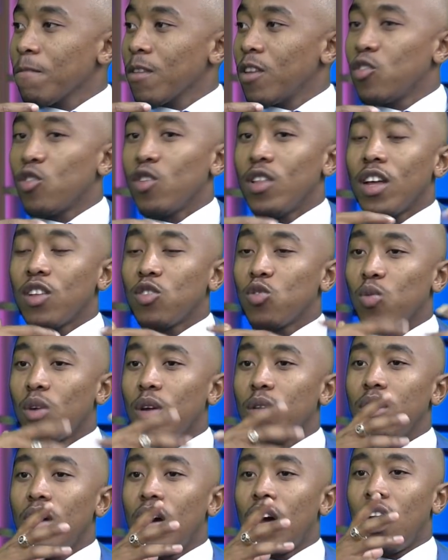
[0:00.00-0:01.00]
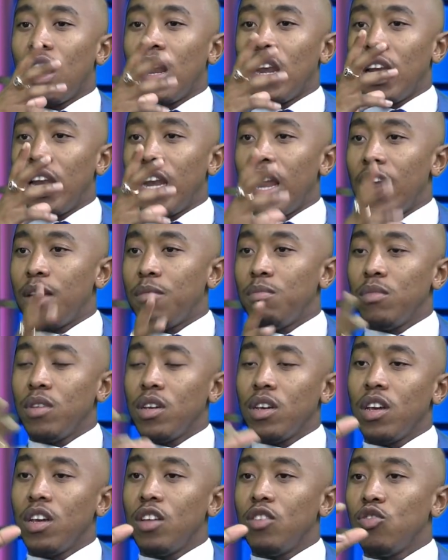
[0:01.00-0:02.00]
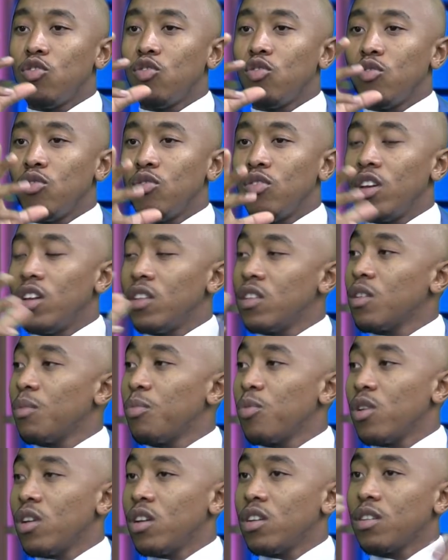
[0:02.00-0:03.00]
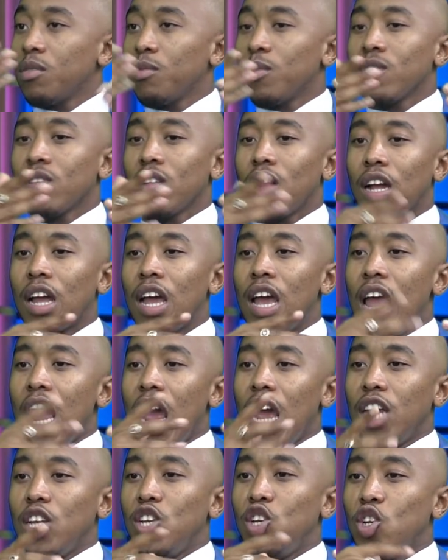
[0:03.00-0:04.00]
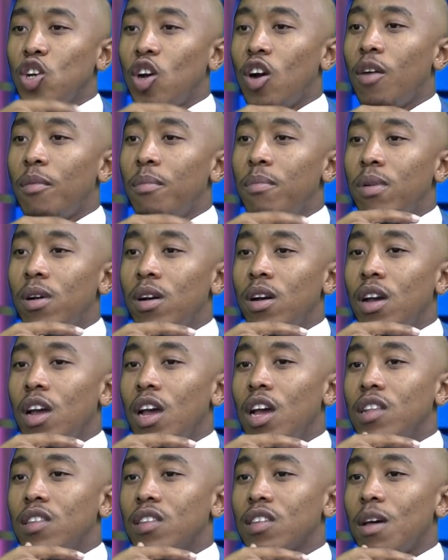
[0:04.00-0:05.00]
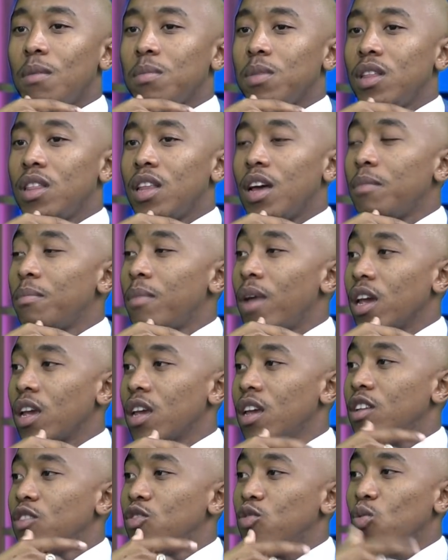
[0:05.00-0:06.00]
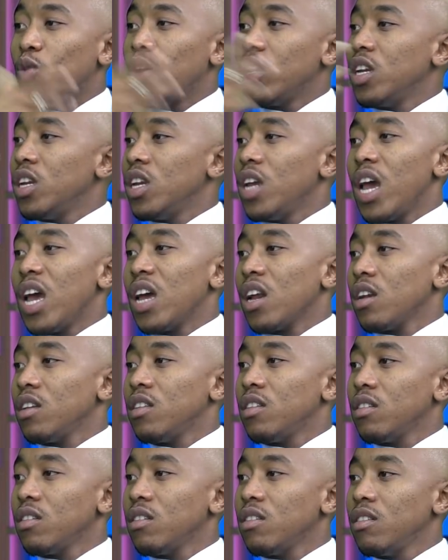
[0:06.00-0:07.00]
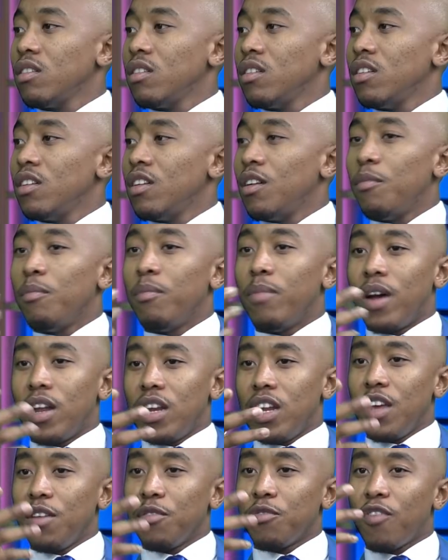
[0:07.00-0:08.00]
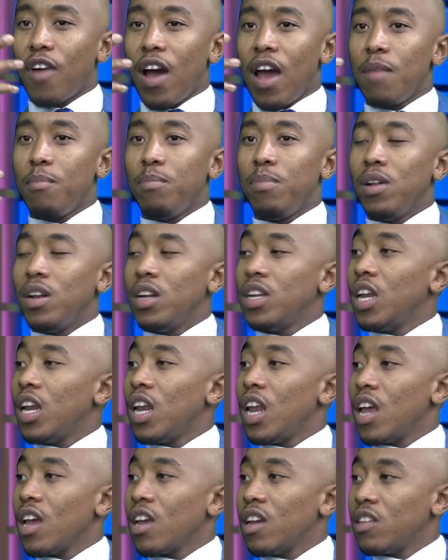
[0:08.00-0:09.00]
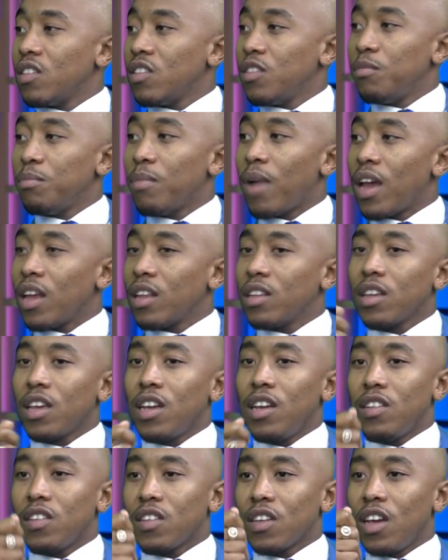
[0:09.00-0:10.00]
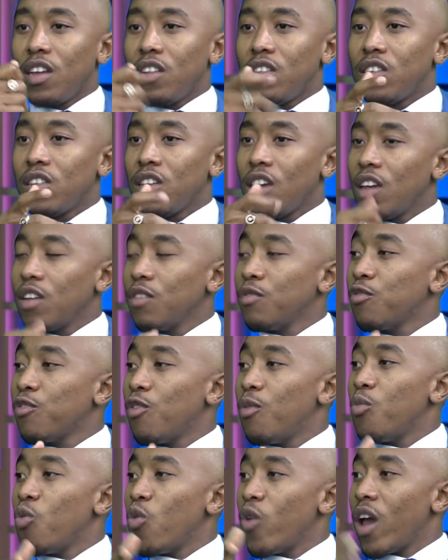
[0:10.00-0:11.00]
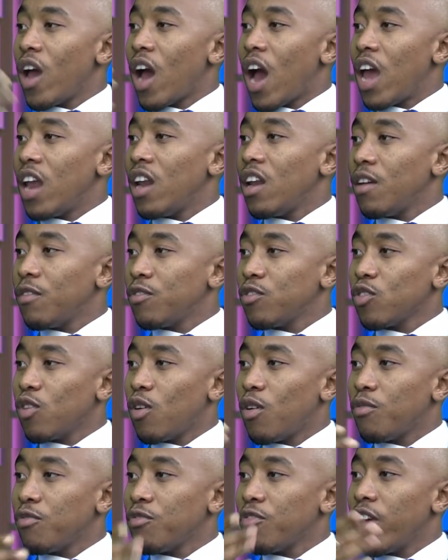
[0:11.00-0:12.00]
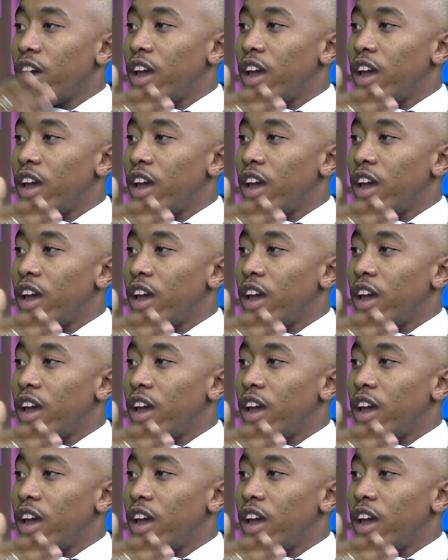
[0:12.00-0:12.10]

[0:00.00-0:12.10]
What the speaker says: So that's what led me into entrepreneurship. It was like a job. It's something that my kids won't inherit. But if I build a legacy, my kids can take from where I left off.